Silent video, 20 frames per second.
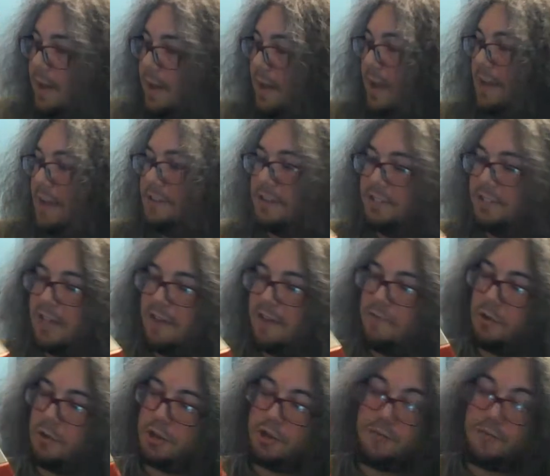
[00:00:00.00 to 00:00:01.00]
It does have
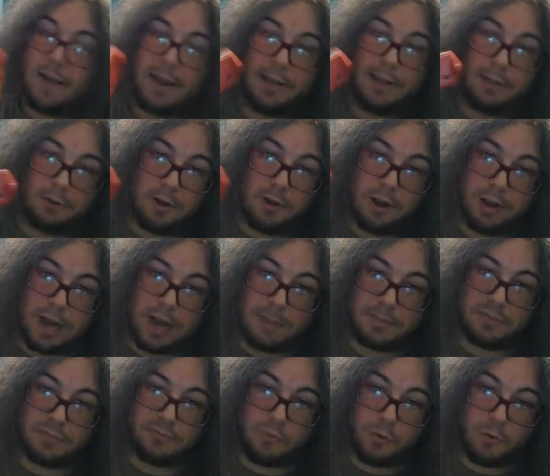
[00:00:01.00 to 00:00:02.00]
all your regular
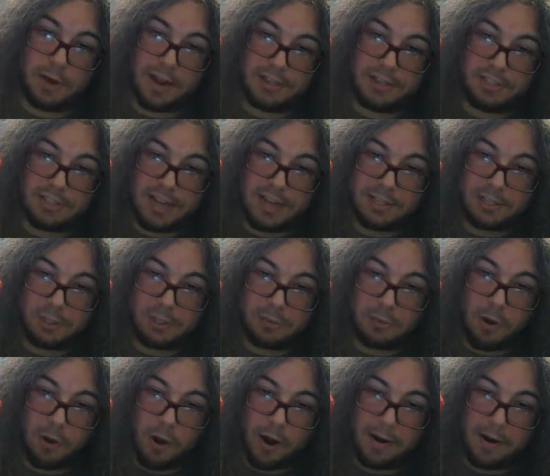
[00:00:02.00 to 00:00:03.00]
hookups for a sensor
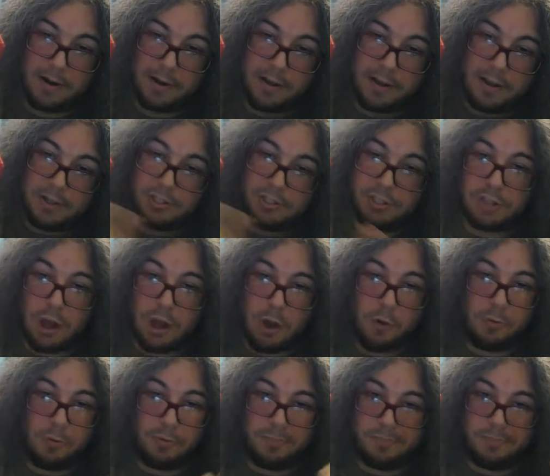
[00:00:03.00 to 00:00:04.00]
bar,
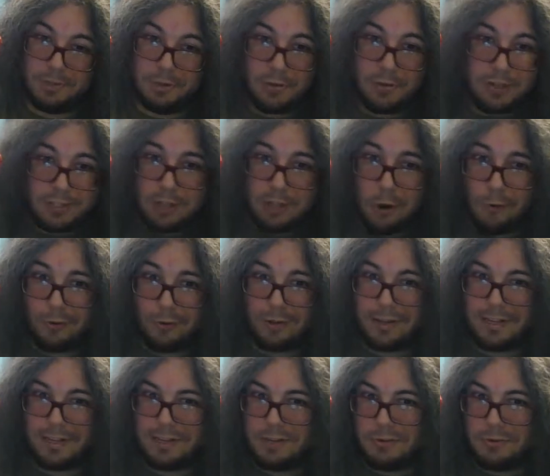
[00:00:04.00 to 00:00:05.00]
so you can
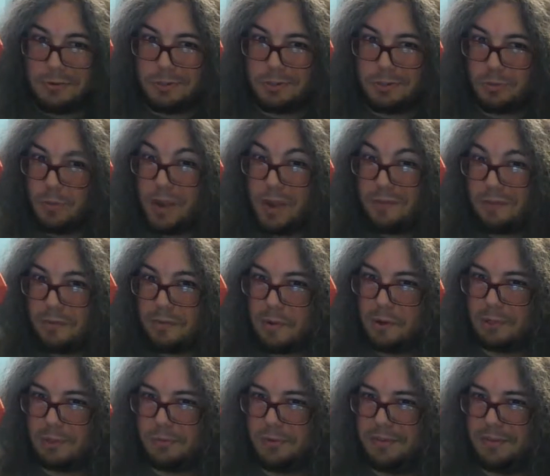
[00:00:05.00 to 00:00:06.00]
totally use Wii
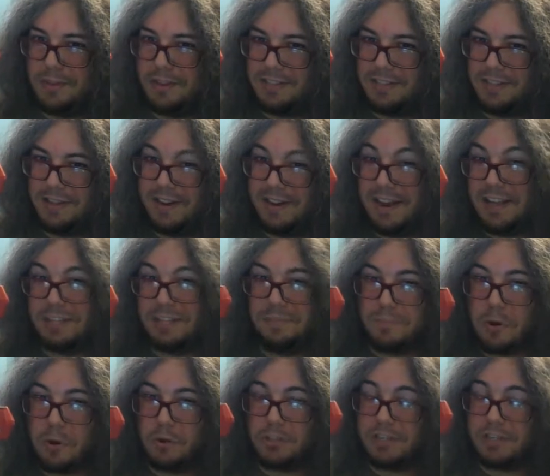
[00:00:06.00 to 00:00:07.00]
remotes with this, and it is
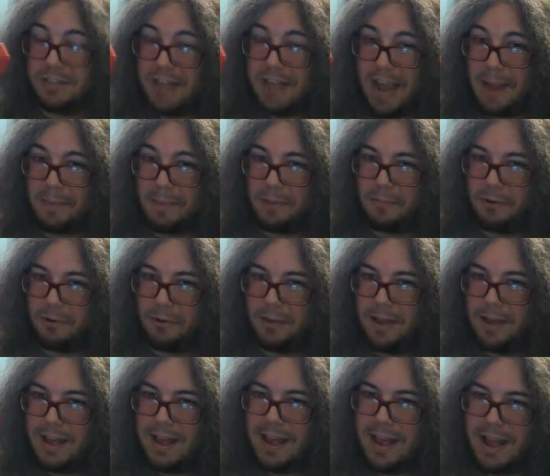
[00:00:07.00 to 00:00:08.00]
motion capable.
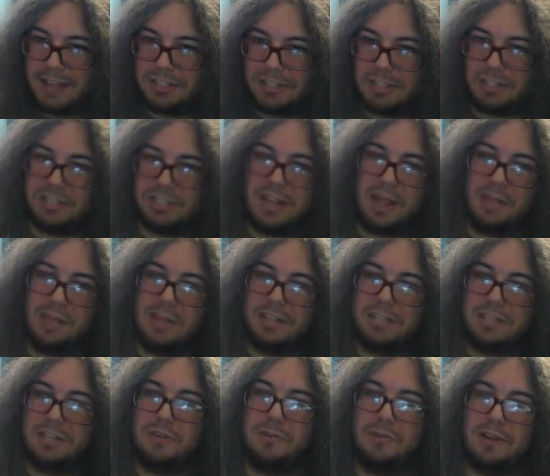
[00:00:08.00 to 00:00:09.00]
It's just that
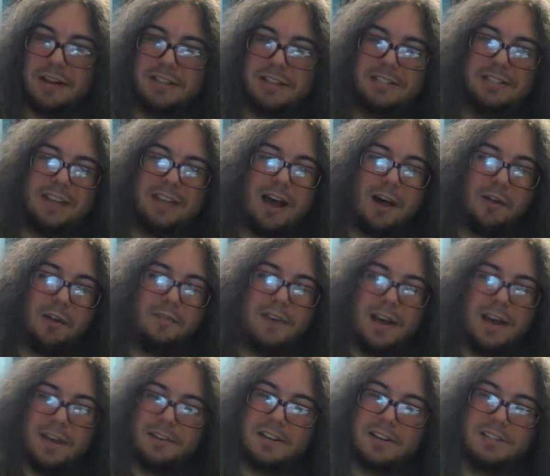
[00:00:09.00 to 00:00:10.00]
this unit itself
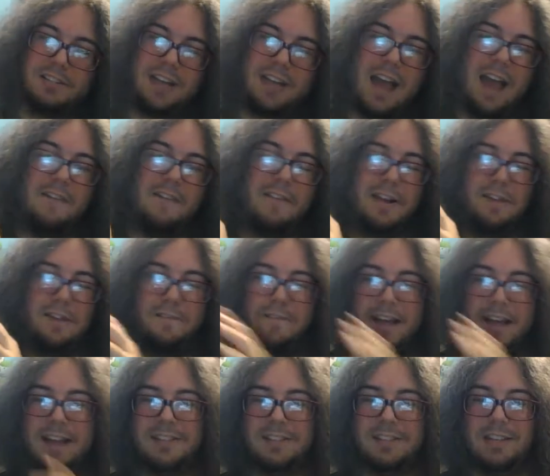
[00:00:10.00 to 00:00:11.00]
doesn't have any
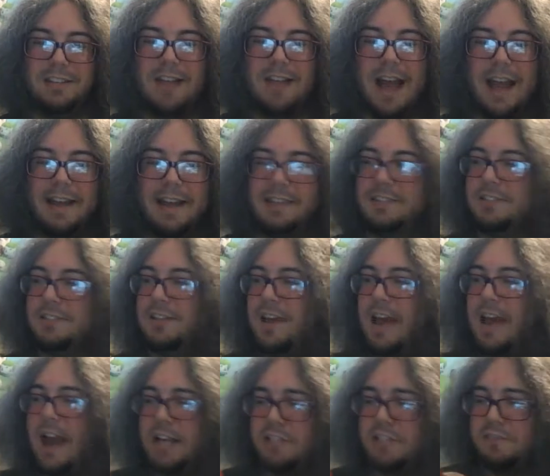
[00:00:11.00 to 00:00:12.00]
fancy lights.
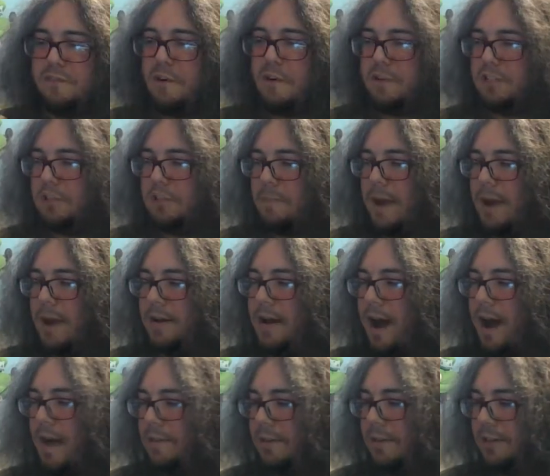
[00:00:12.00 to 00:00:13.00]
As far to my
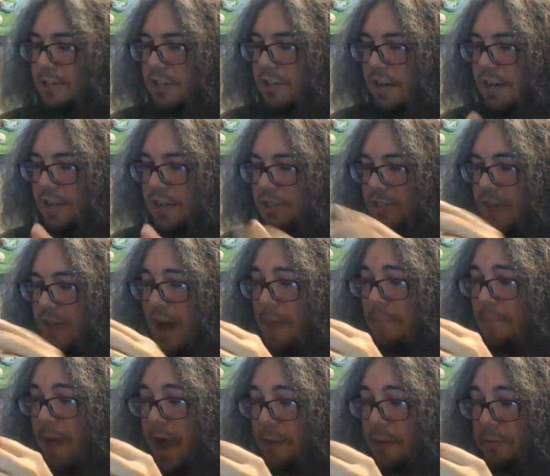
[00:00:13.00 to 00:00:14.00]
knowledge, it is not
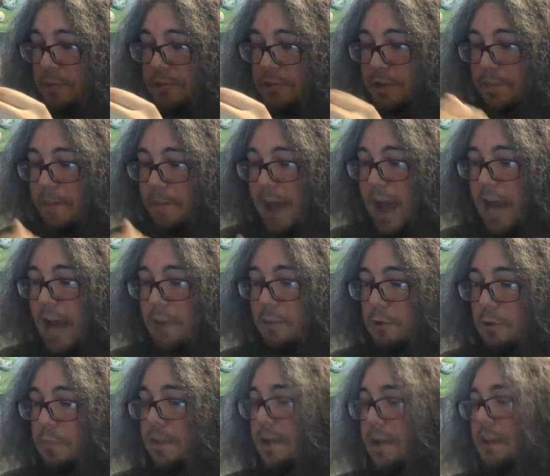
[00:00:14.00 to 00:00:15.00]
backwards
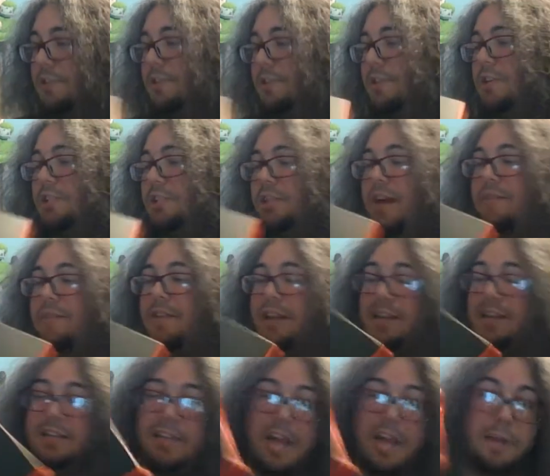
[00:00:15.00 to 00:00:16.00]
compatible because it doesn't have any
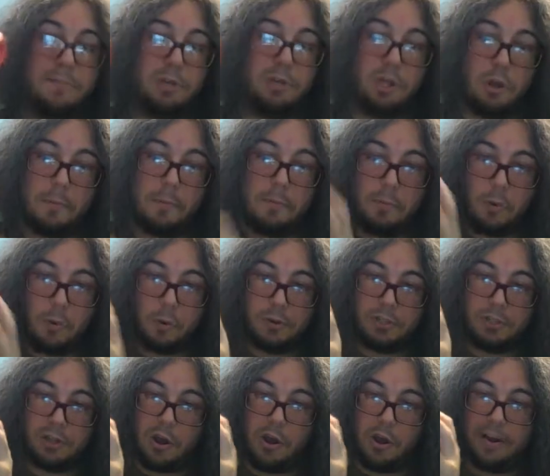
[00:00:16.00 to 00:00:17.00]
GameCube
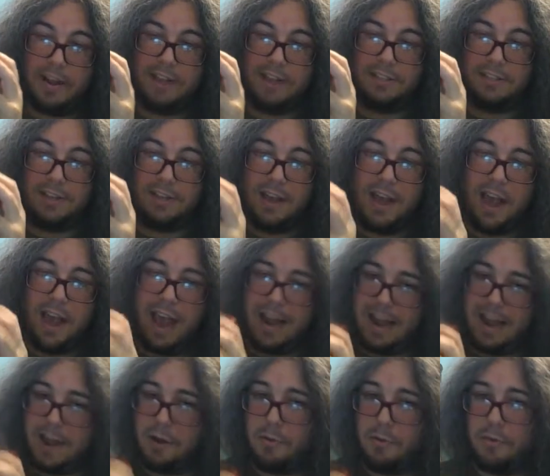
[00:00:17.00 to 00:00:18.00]
ports on it, and
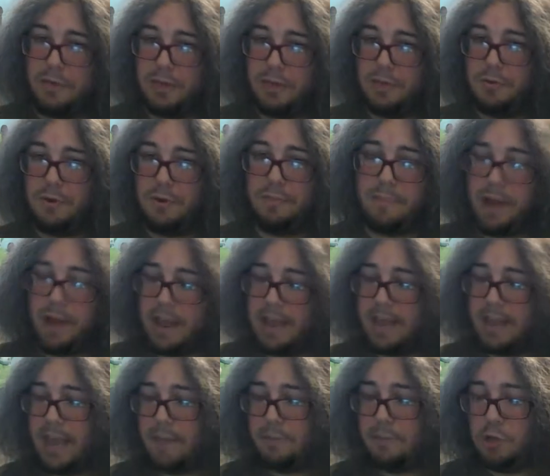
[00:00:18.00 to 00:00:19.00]
I don't think you can buy a
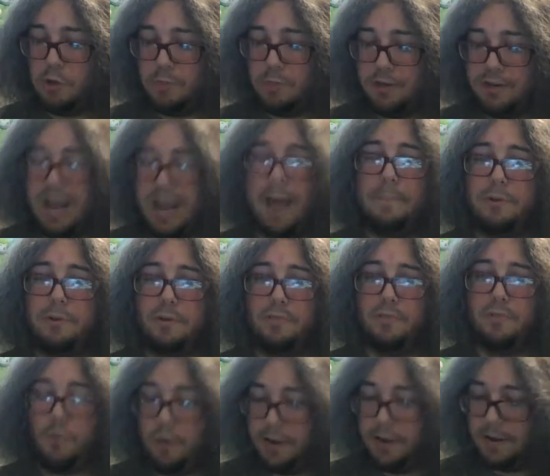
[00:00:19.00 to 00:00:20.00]
GameCube adapter
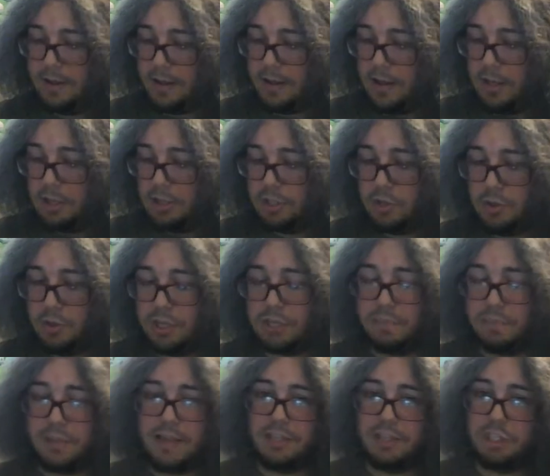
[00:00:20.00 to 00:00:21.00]
for it. So this
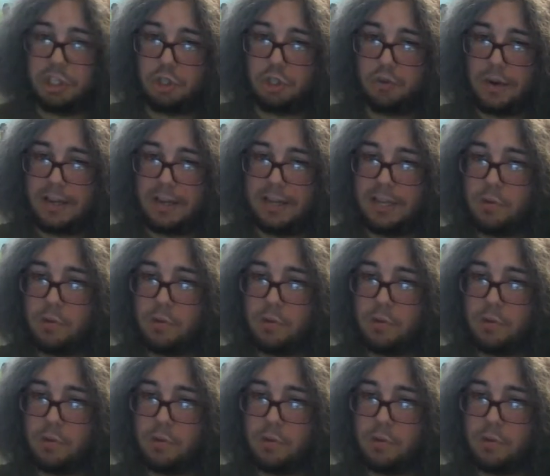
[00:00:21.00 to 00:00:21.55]
plays strictly